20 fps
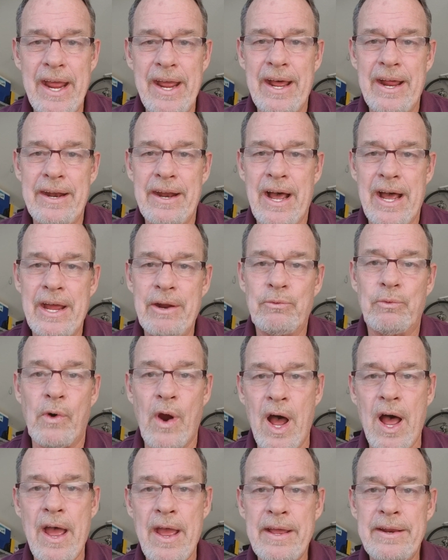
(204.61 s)
and I
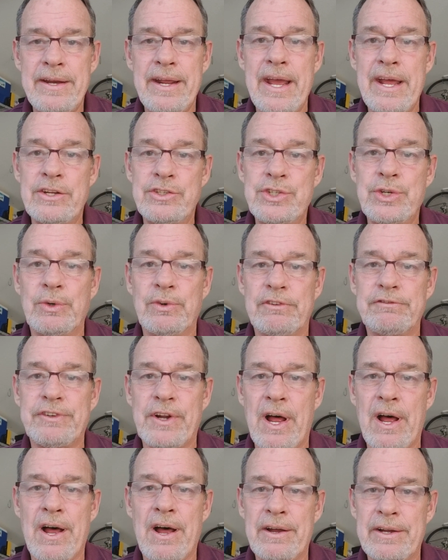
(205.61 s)
ride and do a
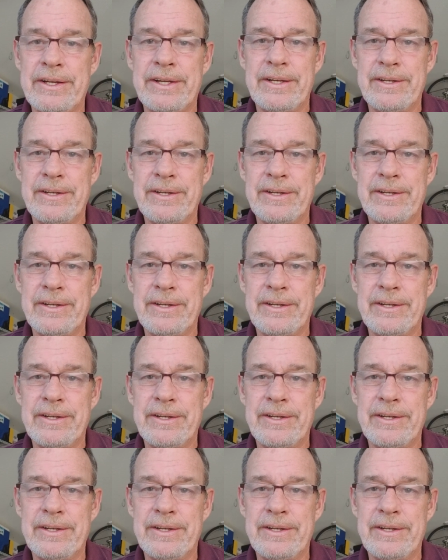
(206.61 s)
vlog,